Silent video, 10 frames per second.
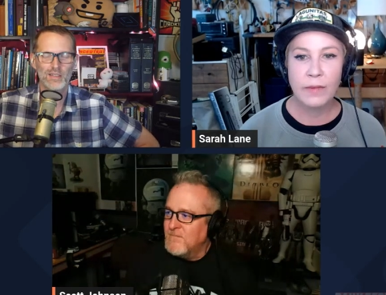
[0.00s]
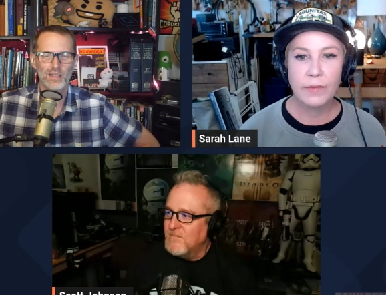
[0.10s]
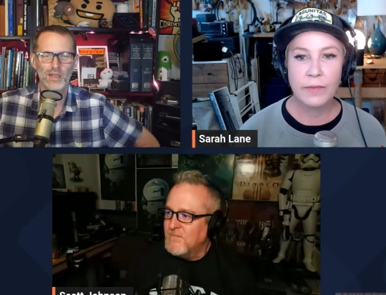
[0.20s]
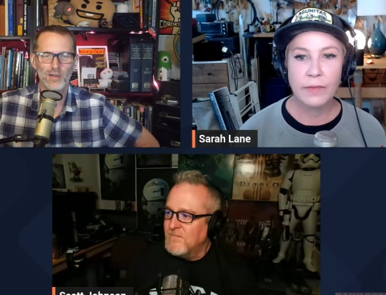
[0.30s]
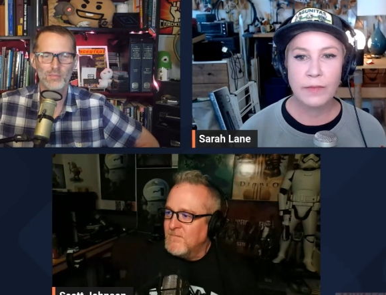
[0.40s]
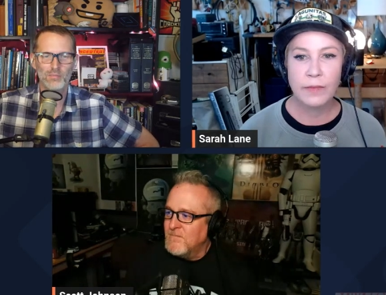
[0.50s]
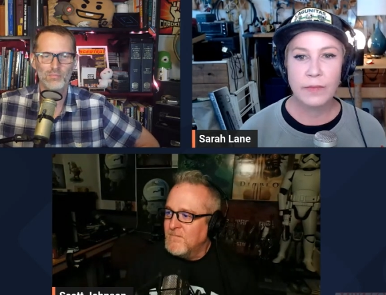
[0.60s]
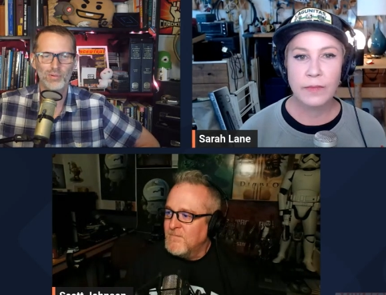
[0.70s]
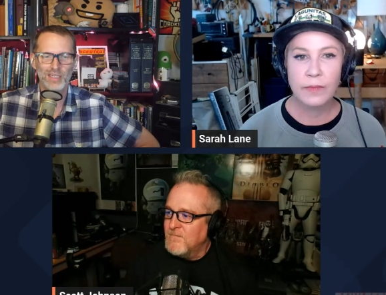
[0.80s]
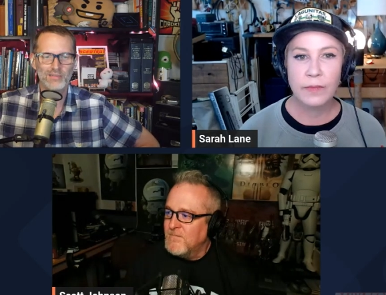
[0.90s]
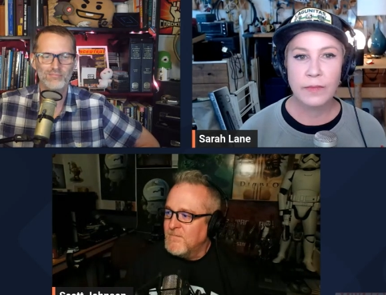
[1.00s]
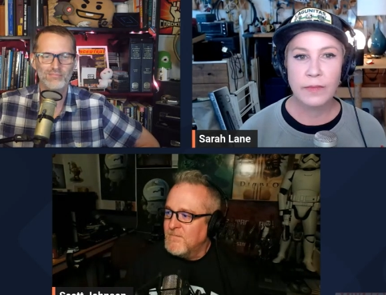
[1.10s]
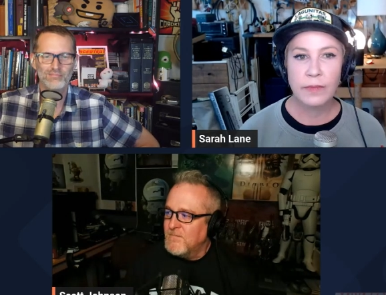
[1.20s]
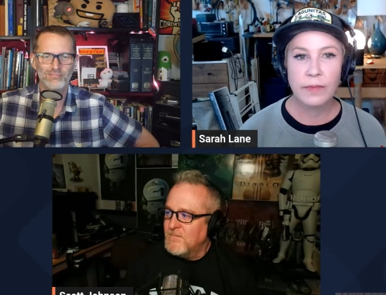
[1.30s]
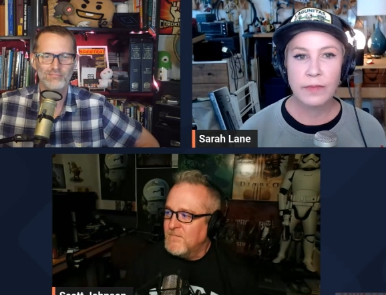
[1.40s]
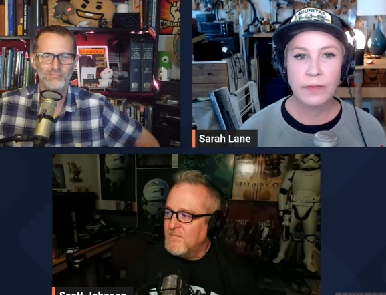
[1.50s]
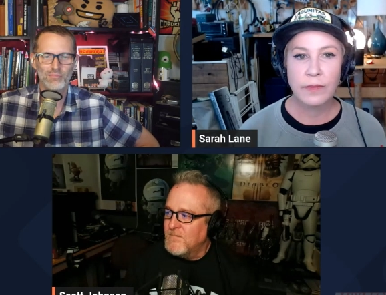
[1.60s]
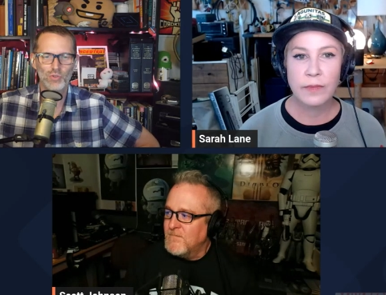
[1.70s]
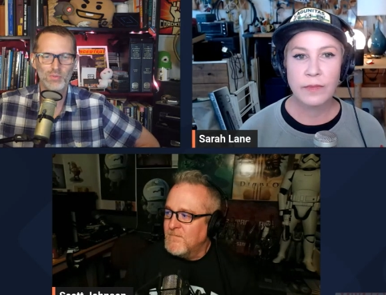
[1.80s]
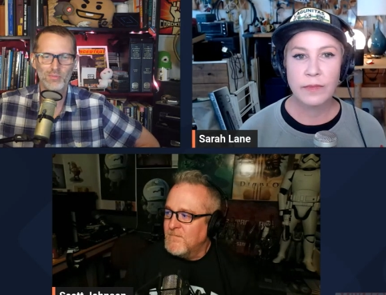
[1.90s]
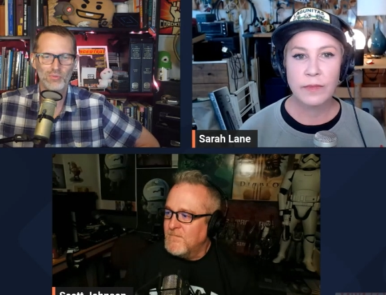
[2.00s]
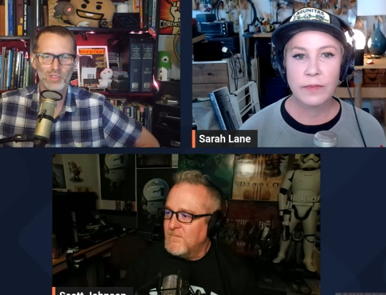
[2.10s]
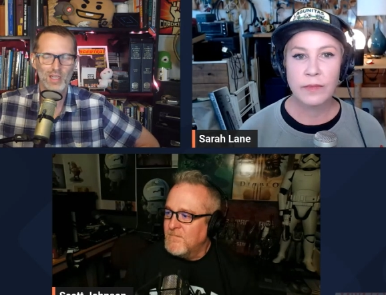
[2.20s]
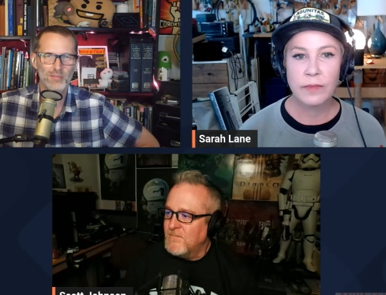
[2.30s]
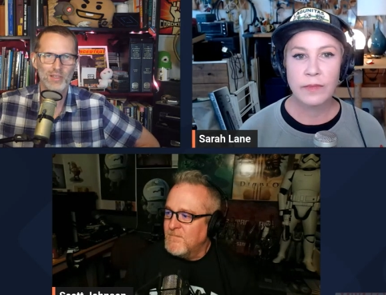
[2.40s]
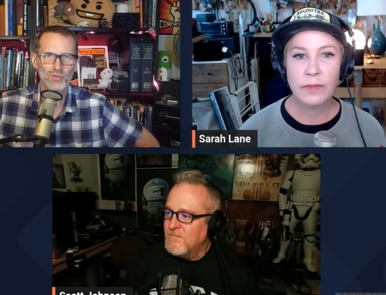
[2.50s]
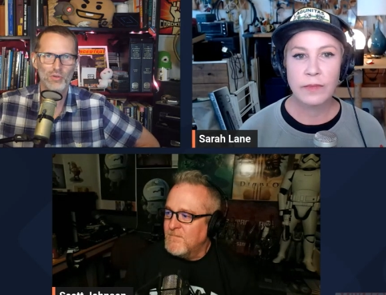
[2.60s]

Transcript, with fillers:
Speaker 1: um, but most people were talking about Google